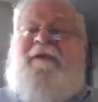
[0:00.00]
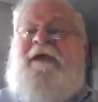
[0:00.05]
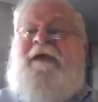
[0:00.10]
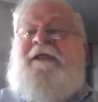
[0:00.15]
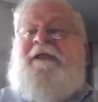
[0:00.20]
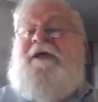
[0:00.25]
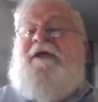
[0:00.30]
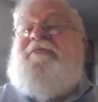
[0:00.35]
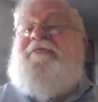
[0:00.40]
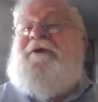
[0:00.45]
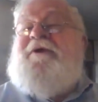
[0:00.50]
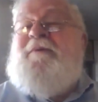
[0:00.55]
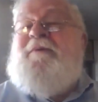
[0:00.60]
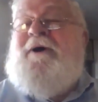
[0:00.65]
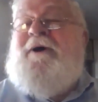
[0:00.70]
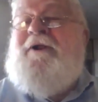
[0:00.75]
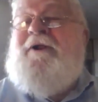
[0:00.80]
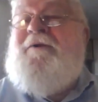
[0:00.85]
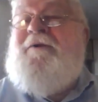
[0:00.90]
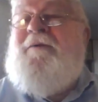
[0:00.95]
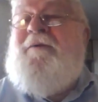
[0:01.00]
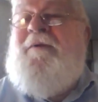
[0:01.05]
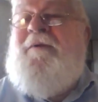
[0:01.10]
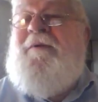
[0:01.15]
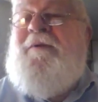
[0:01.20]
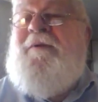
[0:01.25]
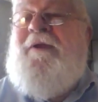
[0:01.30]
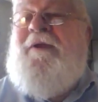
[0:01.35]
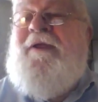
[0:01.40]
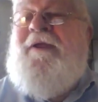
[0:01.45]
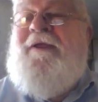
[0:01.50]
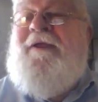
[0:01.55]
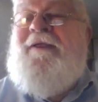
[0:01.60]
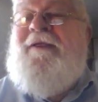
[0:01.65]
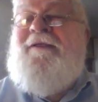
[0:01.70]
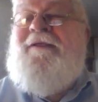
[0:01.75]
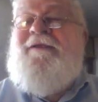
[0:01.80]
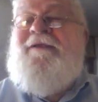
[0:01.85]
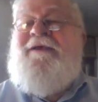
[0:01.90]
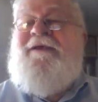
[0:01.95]
not think about it,
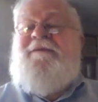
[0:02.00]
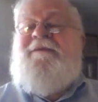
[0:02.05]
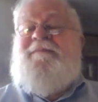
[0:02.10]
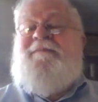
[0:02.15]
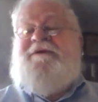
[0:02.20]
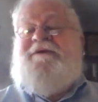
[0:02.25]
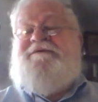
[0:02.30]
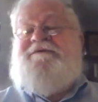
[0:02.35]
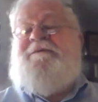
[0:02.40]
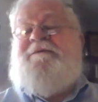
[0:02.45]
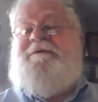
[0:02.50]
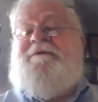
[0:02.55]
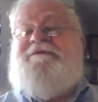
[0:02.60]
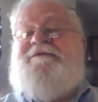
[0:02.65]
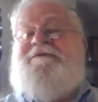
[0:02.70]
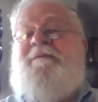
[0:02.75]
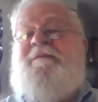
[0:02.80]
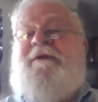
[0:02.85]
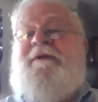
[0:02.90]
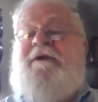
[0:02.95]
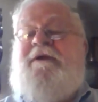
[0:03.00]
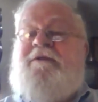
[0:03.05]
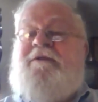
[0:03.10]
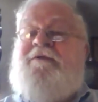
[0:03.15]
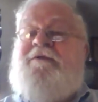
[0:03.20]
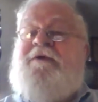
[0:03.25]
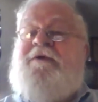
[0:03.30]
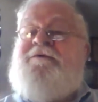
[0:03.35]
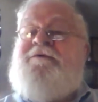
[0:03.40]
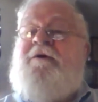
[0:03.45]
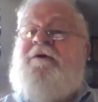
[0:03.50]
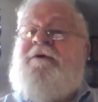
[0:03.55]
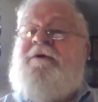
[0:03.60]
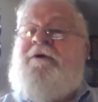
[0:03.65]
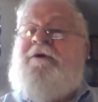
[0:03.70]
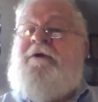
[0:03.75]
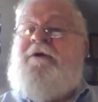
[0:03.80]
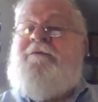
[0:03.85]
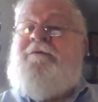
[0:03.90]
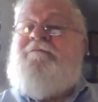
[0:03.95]
because there were so many other things going
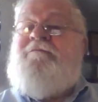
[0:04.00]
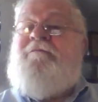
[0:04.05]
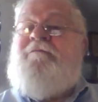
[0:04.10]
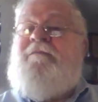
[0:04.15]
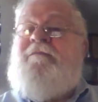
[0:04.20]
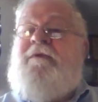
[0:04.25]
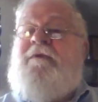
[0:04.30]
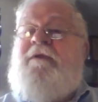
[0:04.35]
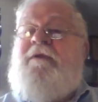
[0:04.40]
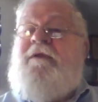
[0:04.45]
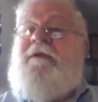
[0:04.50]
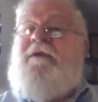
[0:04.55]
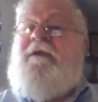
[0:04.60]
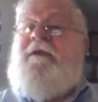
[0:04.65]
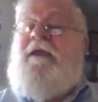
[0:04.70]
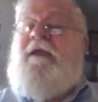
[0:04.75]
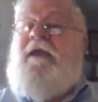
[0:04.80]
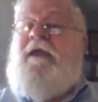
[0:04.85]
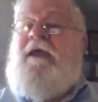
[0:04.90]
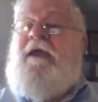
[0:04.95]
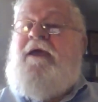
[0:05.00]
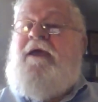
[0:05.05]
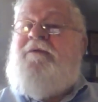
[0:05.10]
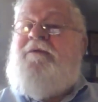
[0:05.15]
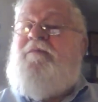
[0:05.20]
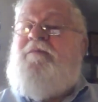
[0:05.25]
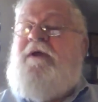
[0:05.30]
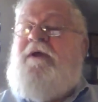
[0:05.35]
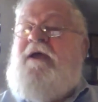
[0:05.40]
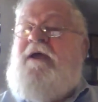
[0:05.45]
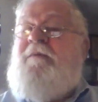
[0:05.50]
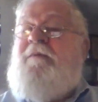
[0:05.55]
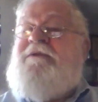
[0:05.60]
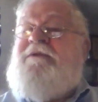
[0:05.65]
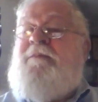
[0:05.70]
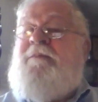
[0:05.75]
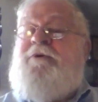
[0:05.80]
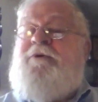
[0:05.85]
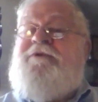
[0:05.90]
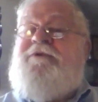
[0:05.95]
on. And when I
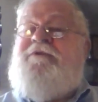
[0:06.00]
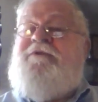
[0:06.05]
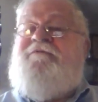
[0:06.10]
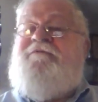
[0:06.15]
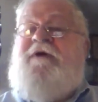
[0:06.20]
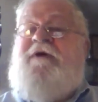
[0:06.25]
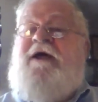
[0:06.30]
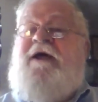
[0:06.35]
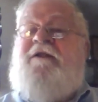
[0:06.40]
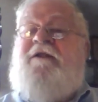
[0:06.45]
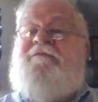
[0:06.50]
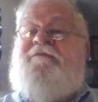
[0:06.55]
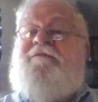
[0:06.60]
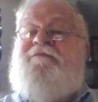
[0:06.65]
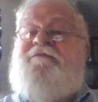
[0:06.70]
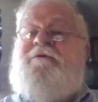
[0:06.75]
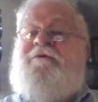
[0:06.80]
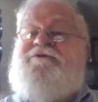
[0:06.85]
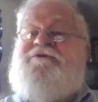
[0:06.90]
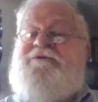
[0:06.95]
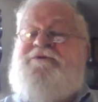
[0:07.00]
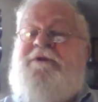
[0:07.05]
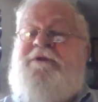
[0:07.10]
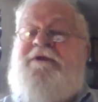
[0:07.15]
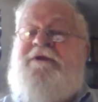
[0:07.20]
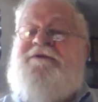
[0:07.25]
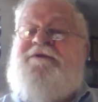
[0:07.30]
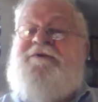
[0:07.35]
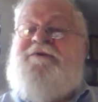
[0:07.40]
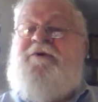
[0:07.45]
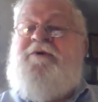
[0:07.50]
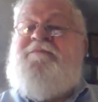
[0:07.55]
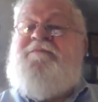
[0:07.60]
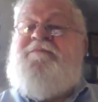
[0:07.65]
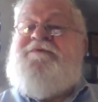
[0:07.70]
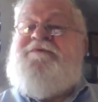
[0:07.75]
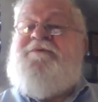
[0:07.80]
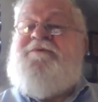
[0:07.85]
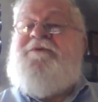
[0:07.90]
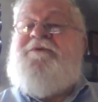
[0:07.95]
went to put the file for Julian's
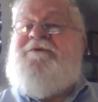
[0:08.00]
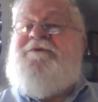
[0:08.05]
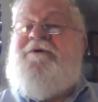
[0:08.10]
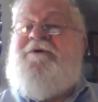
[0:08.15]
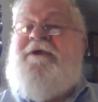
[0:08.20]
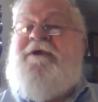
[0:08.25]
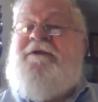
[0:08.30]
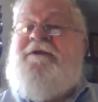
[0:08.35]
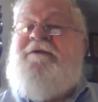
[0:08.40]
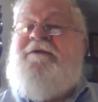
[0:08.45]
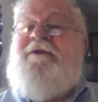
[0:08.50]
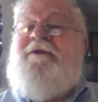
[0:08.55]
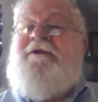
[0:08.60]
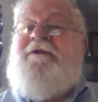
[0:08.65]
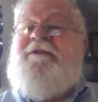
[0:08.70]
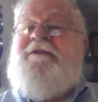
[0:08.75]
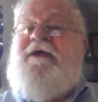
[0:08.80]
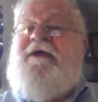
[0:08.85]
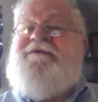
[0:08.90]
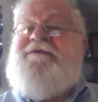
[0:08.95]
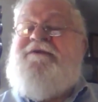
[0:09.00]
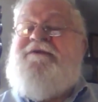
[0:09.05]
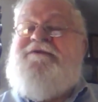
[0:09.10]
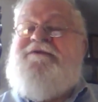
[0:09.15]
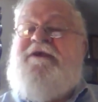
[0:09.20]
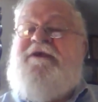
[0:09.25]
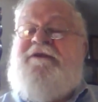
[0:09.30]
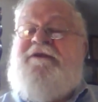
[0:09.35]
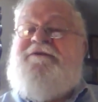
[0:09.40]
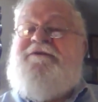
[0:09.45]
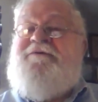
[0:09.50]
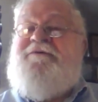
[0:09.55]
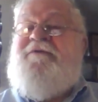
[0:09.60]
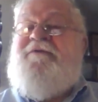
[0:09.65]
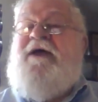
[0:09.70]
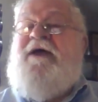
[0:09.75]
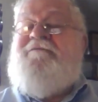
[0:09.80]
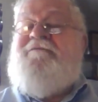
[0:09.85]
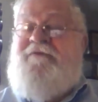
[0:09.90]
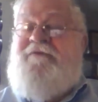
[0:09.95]
homeschool cooking lessons into
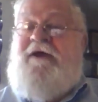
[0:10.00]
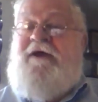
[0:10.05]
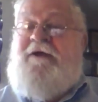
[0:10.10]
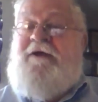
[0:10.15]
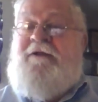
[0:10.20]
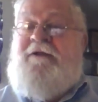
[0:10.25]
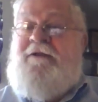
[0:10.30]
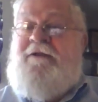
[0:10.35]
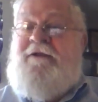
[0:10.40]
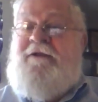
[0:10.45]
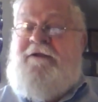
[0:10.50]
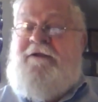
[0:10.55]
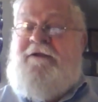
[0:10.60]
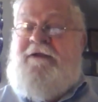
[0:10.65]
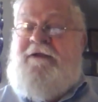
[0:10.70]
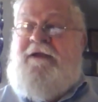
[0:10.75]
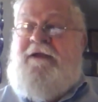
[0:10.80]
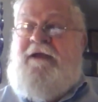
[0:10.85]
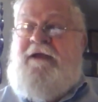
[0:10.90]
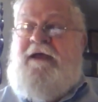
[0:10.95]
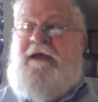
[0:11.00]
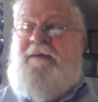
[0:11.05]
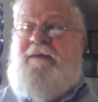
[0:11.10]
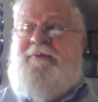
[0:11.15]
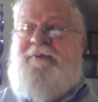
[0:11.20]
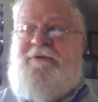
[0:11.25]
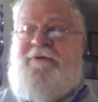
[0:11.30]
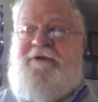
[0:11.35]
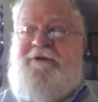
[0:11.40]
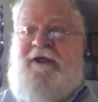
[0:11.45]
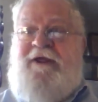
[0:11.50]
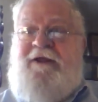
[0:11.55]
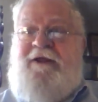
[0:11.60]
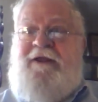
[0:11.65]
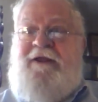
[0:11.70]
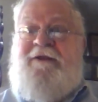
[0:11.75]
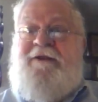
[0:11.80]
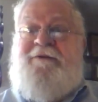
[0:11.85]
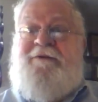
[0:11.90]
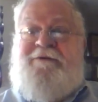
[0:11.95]
that file, I pulled it
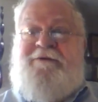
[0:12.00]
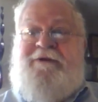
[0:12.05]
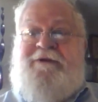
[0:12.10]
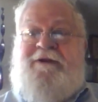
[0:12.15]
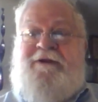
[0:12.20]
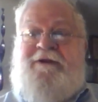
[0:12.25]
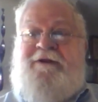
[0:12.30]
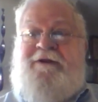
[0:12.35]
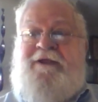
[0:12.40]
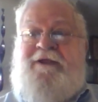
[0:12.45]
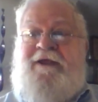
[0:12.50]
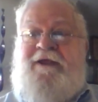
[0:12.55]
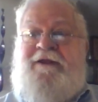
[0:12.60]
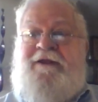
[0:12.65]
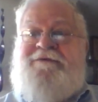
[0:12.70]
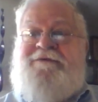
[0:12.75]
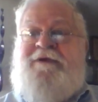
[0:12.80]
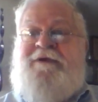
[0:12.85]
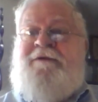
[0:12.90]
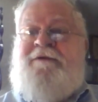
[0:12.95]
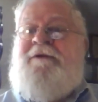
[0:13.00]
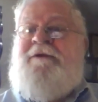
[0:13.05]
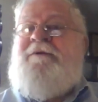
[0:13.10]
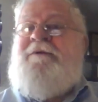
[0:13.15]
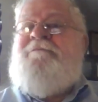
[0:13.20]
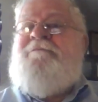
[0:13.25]
out and looked at it again and said,